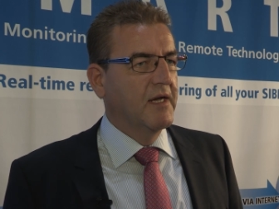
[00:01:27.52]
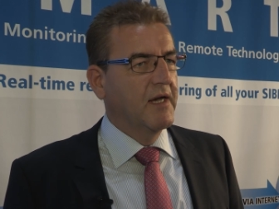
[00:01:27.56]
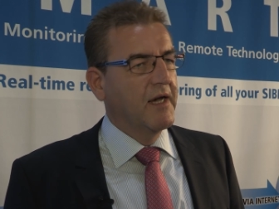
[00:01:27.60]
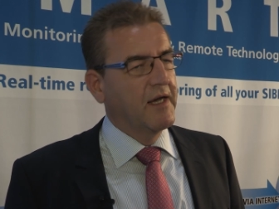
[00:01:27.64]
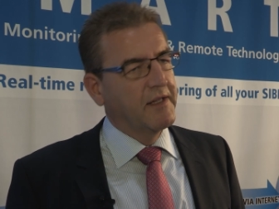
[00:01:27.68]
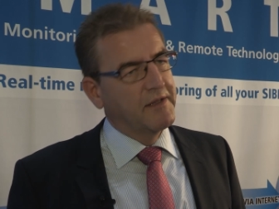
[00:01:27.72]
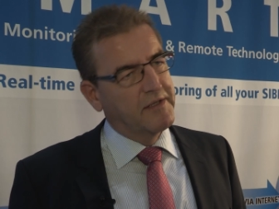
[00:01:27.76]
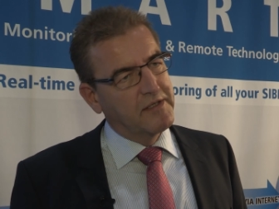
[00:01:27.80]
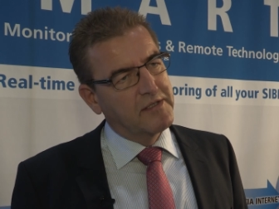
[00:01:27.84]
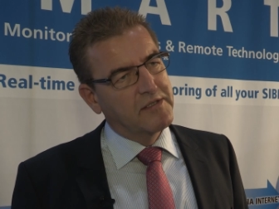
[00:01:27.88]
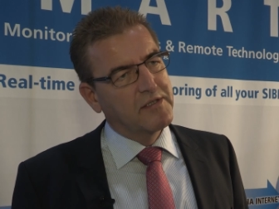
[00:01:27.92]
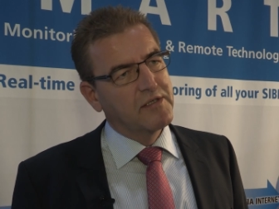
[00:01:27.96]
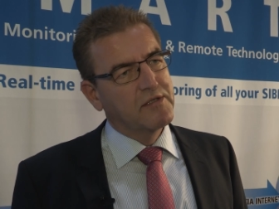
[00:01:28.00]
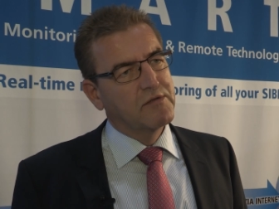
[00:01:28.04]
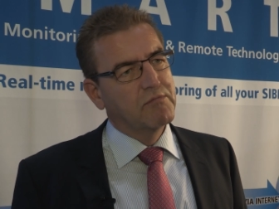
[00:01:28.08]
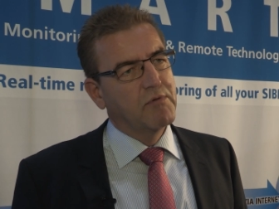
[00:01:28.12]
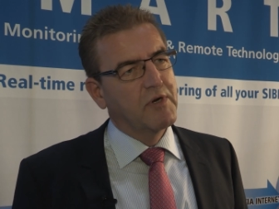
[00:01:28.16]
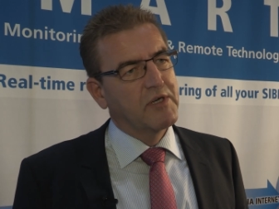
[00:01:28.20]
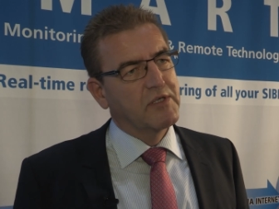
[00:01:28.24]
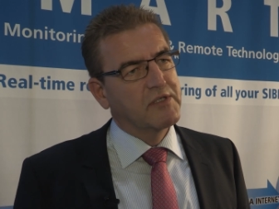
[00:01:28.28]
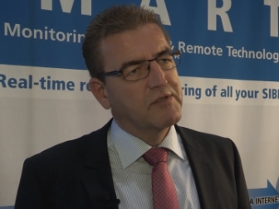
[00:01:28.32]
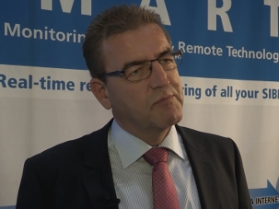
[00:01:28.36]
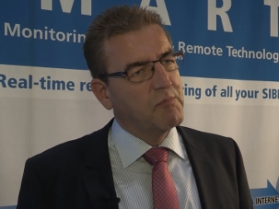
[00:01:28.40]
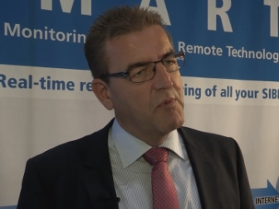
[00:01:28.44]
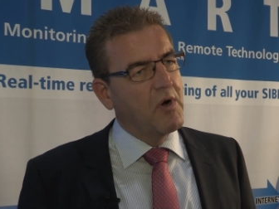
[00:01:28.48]
And this is
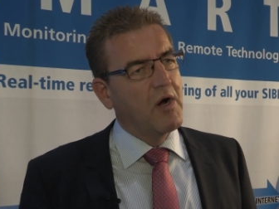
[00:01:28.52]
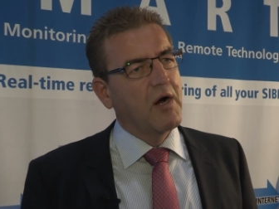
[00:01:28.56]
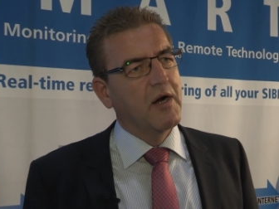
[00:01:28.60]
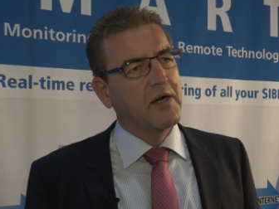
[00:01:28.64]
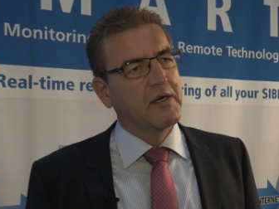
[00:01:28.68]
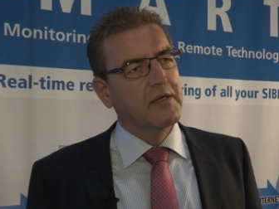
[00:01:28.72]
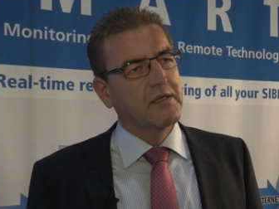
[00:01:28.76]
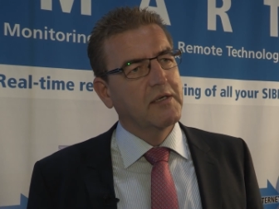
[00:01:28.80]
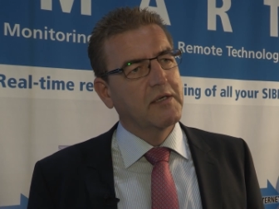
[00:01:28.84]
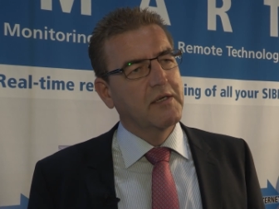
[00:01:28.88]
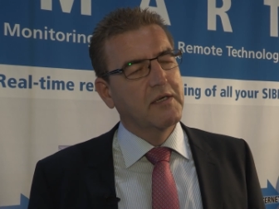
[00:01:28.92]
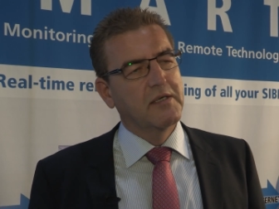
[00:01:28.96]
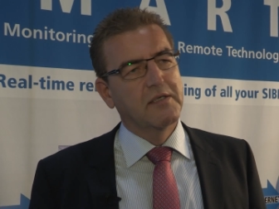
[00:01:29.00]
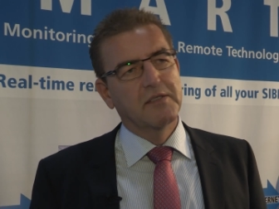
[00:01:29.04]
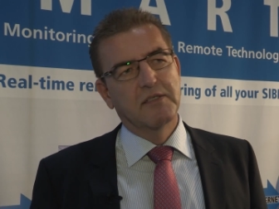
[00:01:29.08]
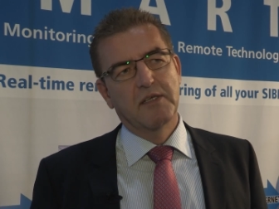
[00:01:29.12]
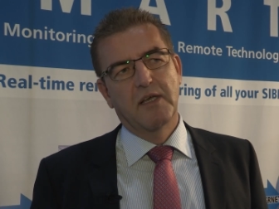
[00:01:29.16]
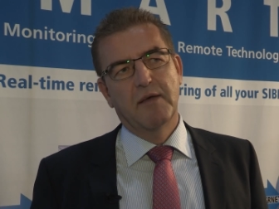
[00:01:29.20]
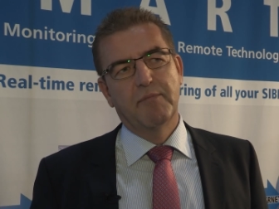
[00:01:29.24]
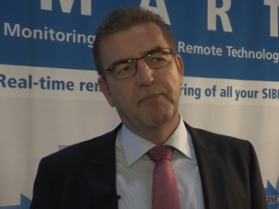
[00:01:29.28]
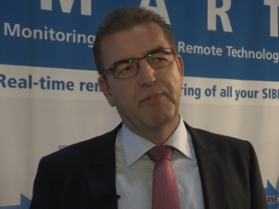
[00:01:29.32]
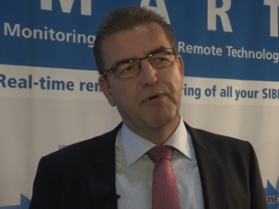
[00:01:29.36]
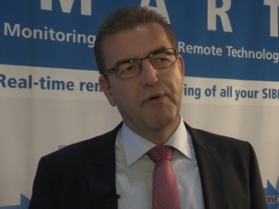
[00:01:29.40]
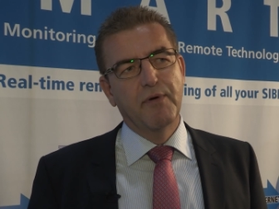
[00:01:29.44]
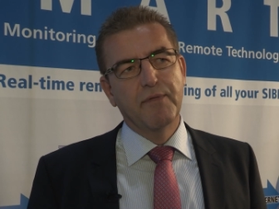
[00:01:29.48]
where SMART is
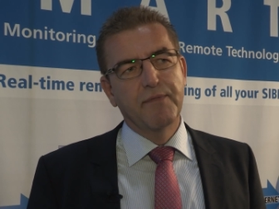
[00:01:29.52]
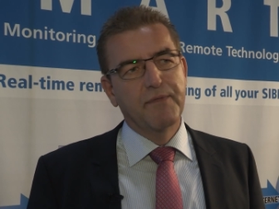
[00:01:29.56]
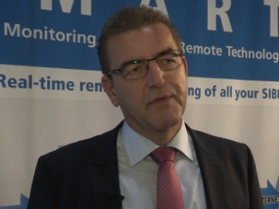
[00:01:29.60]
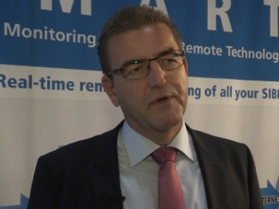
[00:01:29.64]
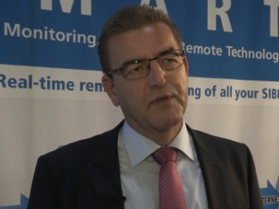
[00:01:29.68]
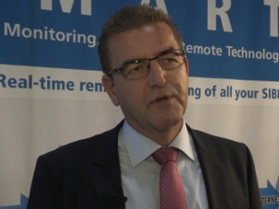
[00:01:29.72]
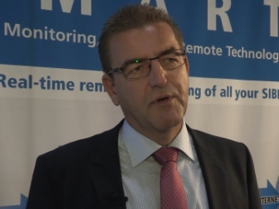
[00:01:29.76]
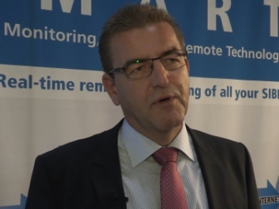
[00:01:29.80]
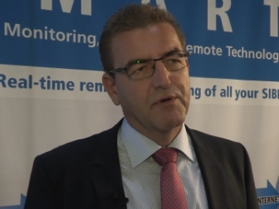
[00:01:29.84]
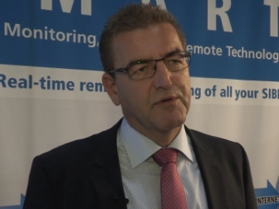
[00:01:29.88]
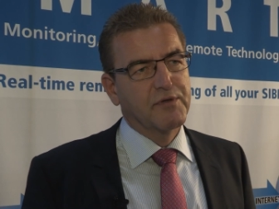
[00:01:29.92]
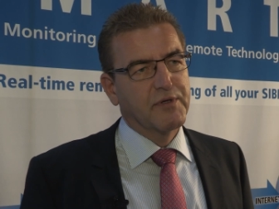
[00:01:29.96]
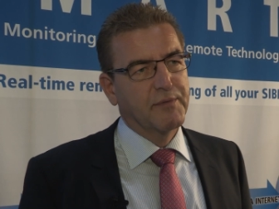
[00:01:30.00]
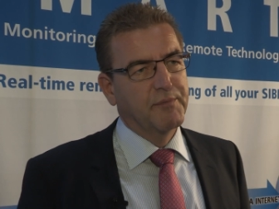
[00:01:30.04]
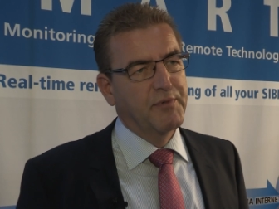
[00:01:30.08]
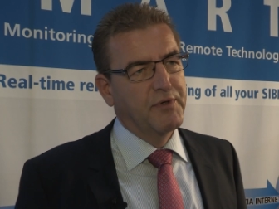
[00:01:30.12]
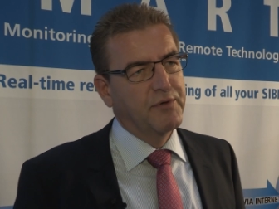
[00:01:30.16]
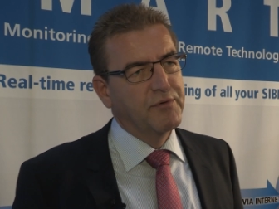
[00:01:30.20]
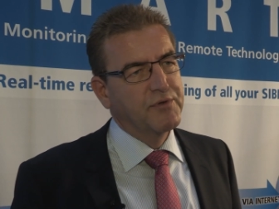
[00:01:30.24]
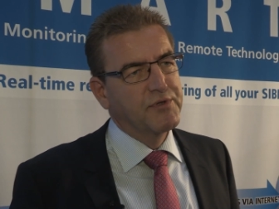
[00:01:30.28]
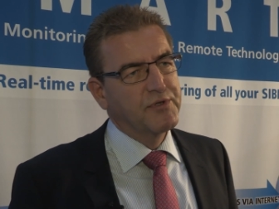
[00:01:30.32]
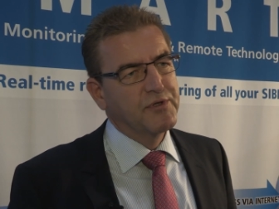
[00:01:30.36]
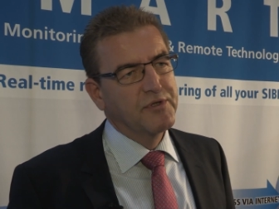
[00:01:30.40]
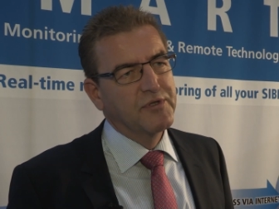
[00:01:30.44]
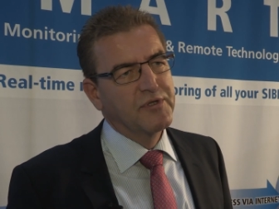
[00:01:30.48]
a perfect
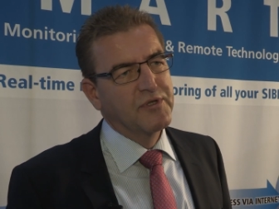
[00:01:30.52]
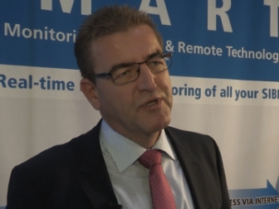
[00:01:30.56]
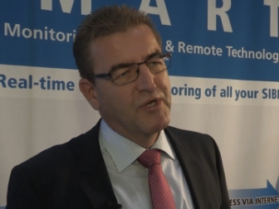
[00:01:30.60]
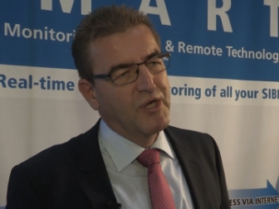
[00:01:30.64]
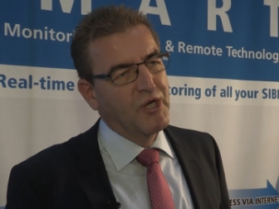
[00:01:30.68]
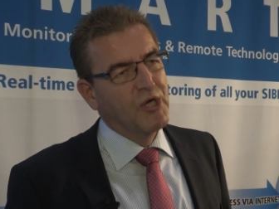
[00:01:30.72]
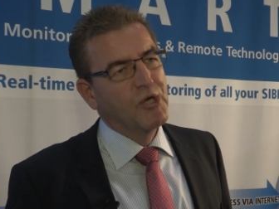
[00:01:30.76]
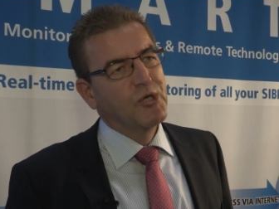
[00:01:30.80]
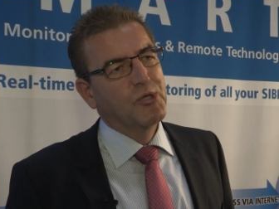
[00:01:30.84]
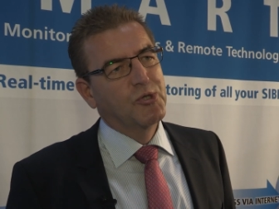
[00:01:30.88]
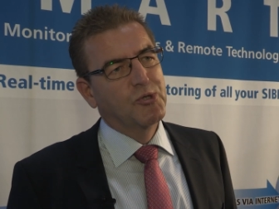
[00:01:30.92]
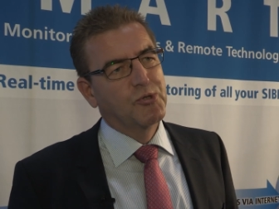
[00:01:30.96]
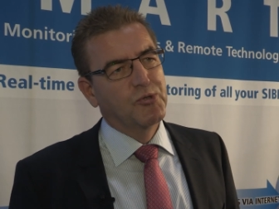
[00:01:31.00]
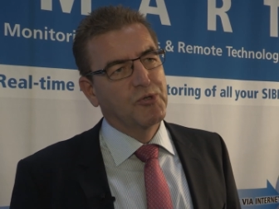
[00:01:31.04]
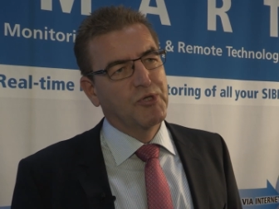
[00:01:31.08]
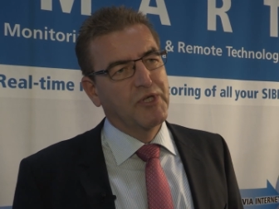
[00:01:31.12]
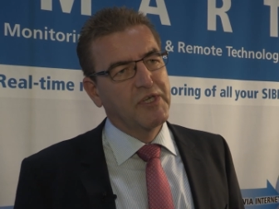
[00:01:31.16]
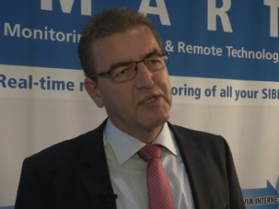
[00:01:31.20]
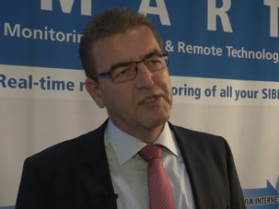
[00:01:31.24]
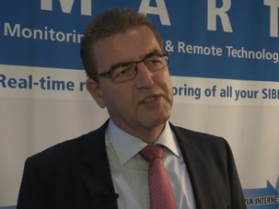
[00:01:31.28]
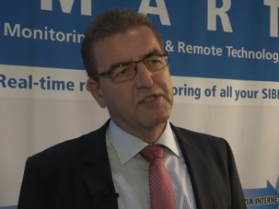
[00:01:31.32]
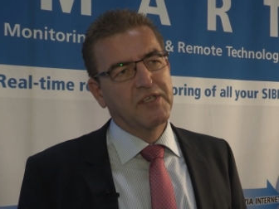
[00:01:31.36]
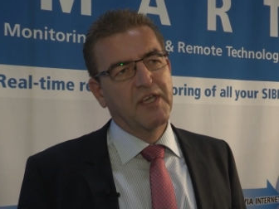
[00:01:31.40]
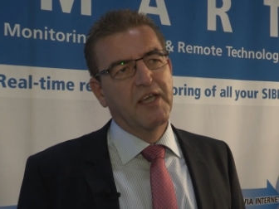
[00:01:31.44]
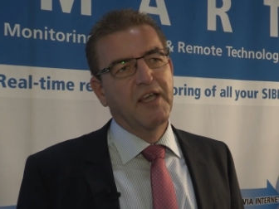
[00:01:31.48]
contribution to
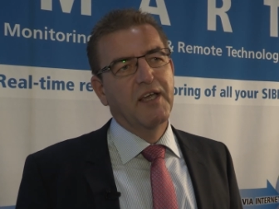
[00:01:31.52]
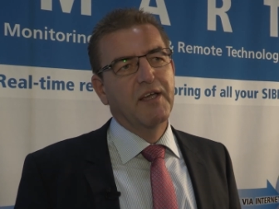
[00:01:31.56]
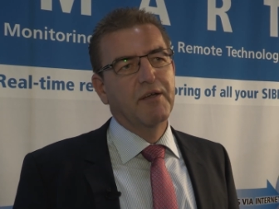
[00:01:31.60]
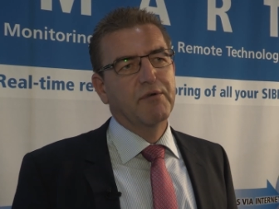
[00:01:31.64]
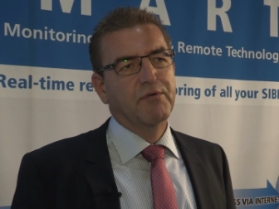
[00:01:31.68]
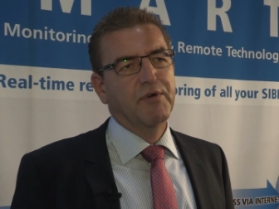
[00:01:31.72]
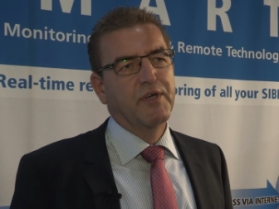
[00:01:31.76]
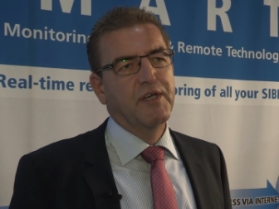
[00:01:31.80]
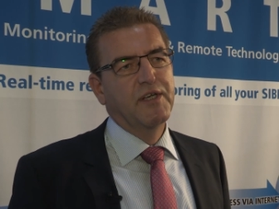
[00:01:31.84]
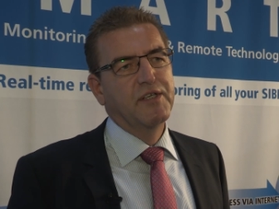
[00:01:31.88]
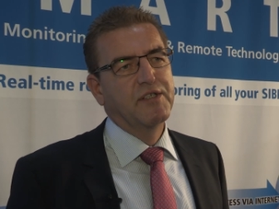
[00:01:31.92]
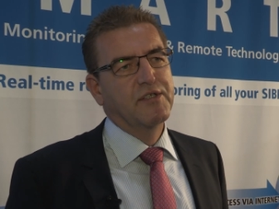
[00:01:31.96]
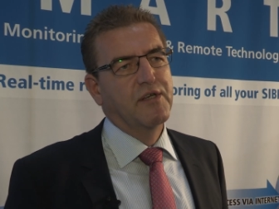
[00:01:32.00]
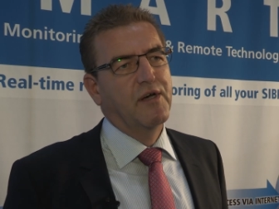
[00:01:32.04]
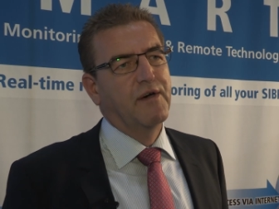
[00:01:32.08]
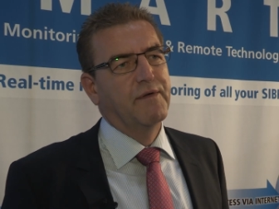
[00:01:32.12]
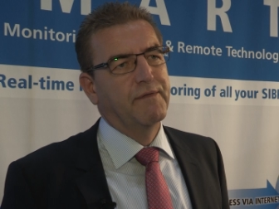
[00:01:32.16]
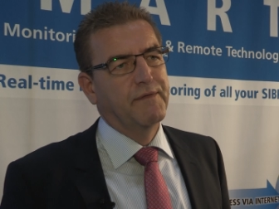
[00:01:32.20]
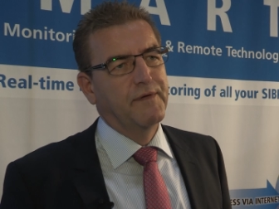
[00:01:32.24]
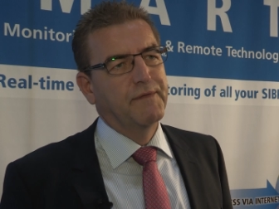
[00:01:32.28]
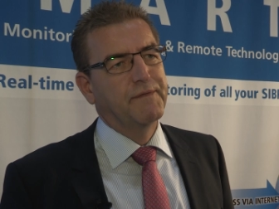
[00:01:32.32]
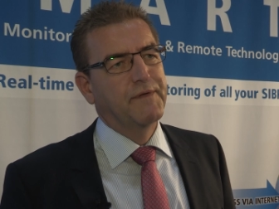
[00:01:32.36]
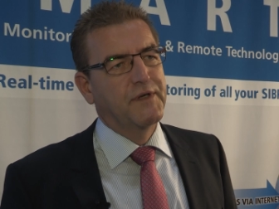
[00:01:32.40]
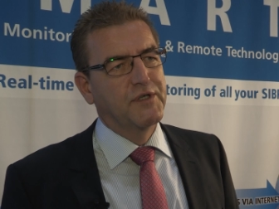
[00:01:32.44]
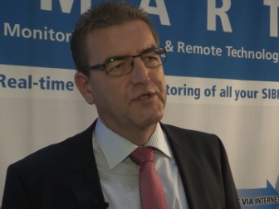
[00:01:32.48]
this increase of
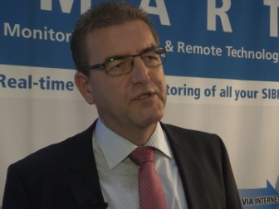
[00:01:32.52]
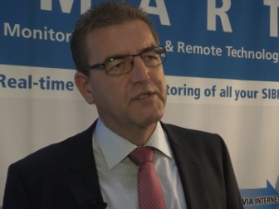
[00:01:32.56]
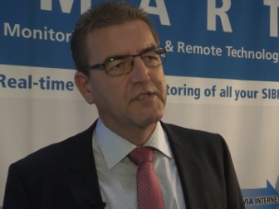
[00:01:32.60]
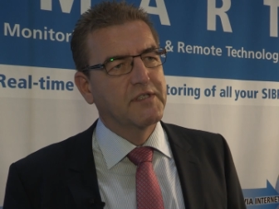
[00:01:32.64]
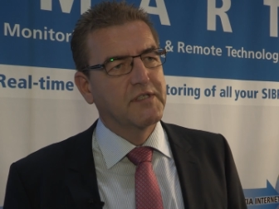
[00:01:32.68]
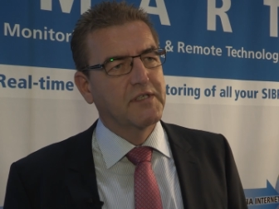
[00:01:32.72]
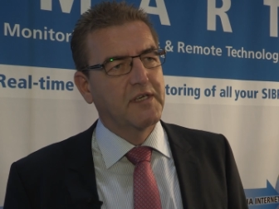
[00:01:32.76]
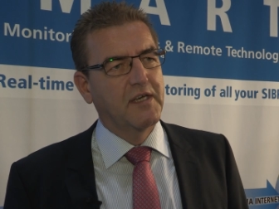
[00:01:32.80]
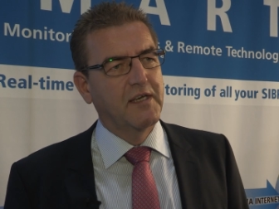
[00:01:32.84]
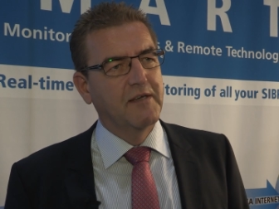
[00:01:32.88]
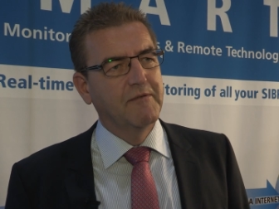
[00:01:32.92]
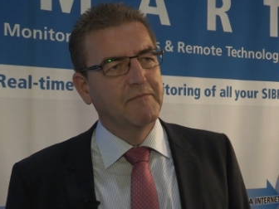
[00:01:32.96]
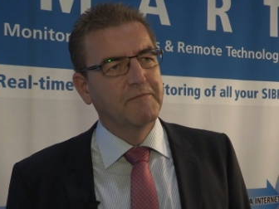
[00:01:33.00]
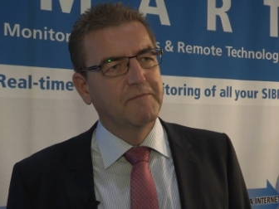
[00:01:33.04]
efficiency.